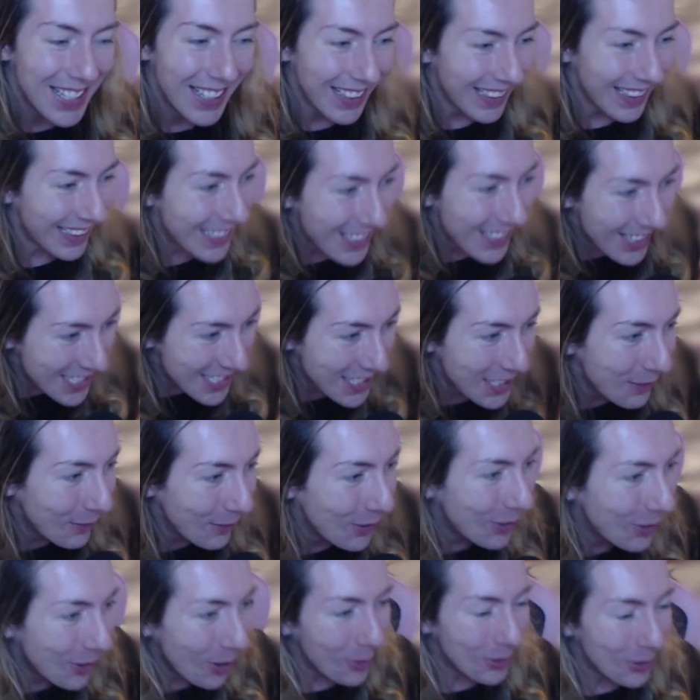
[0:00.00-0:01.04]
He doesn't
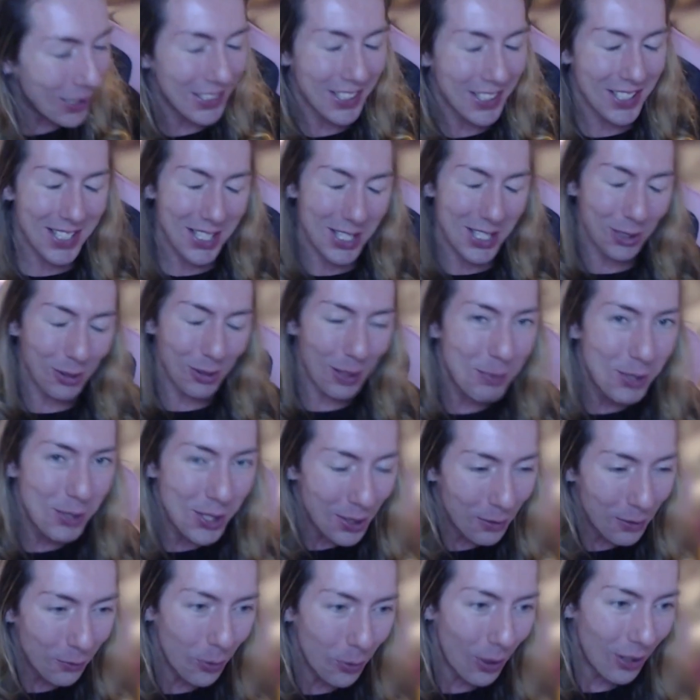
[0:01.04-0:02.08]
even know that the
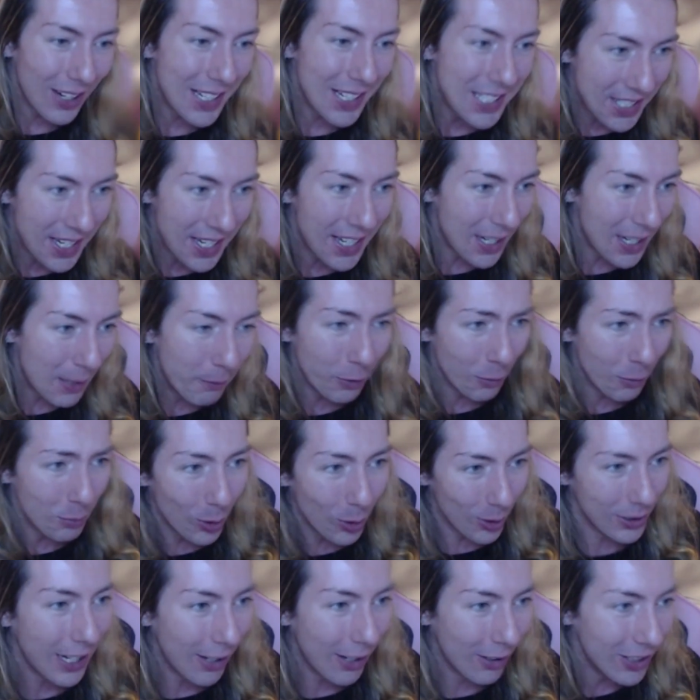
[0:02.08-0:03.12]
description of where I say I'm from
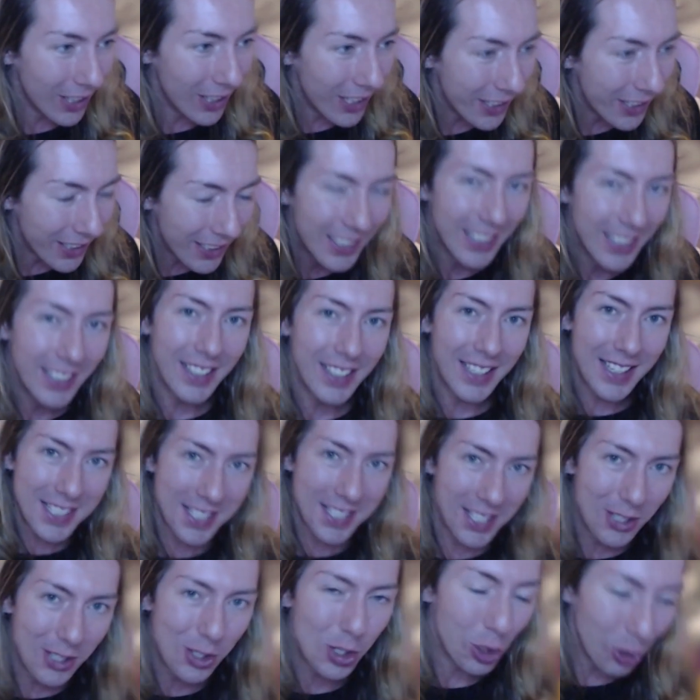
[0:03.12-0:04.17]
North Carolina
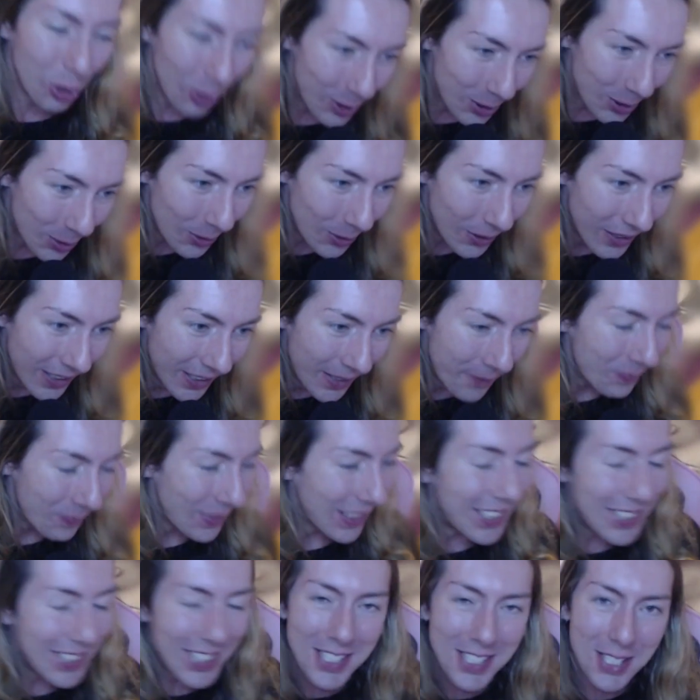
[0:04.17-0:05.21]
isn't true.
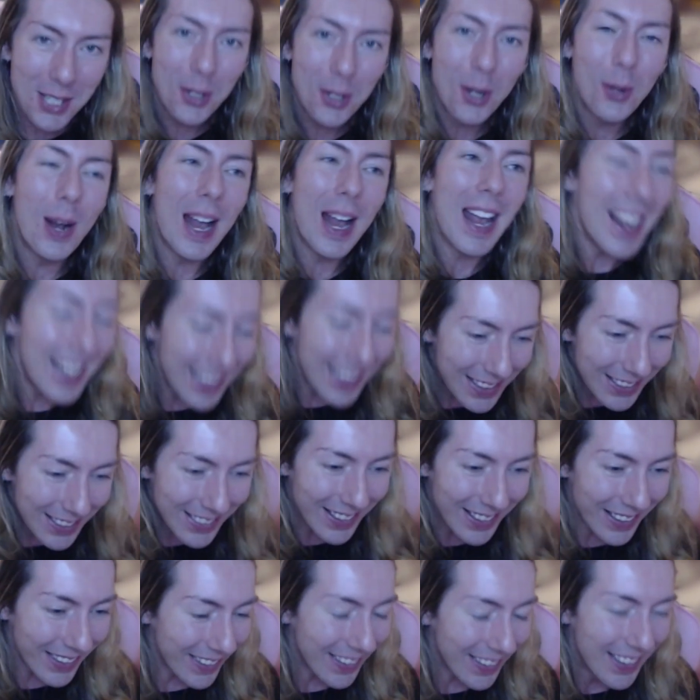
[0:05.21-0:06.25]
He doesn't know
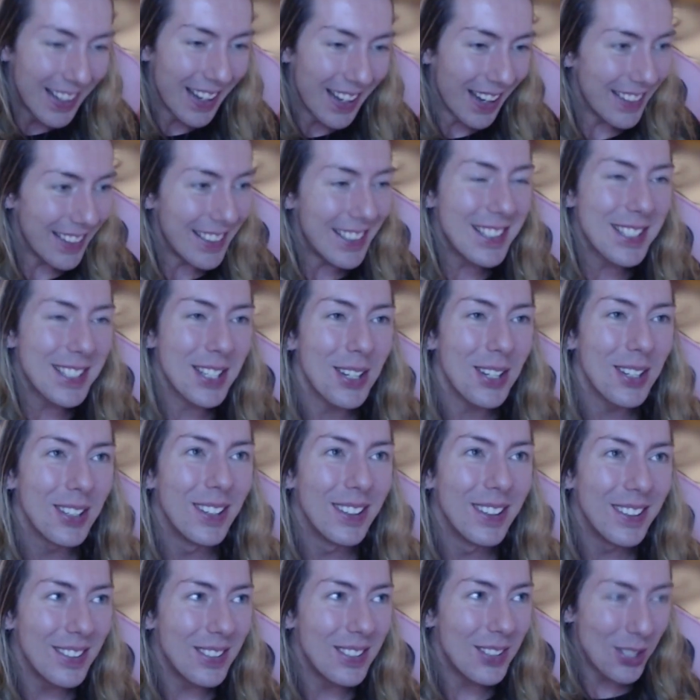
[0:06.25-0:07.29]
anything, and he's
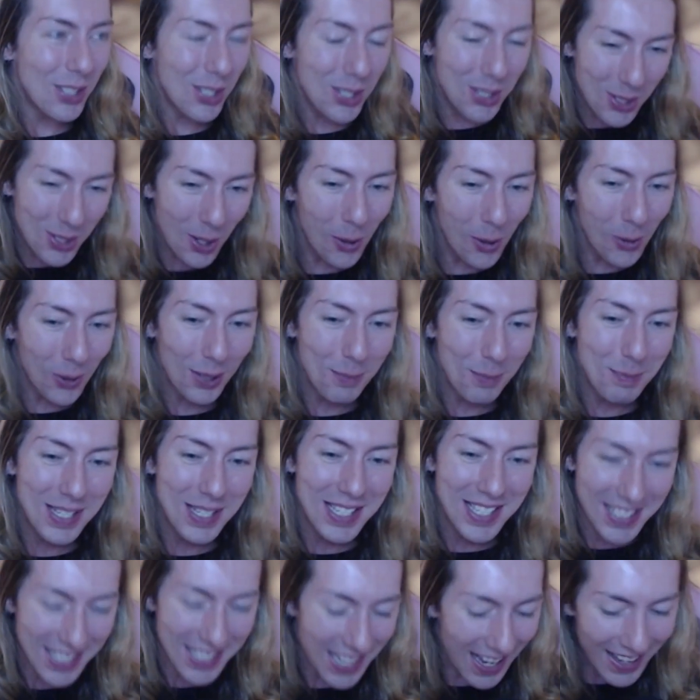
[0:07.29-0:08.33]
so
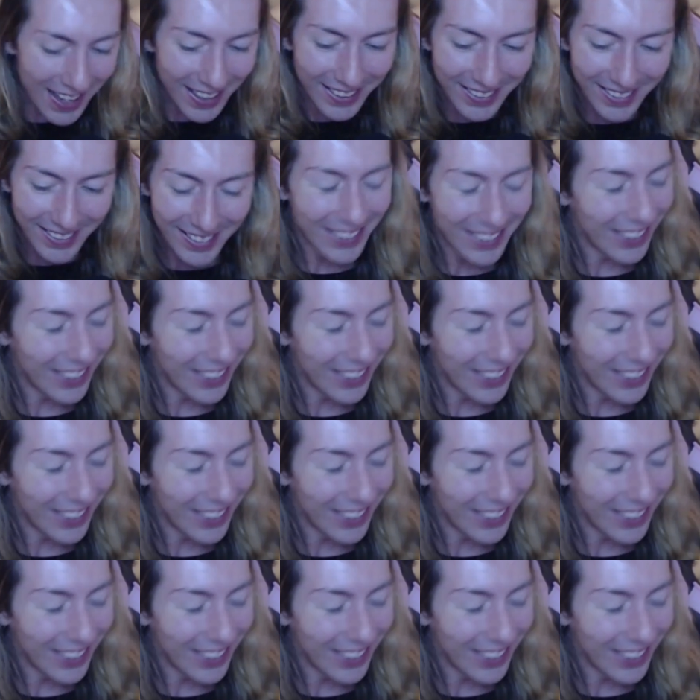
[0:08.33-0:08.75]
upset.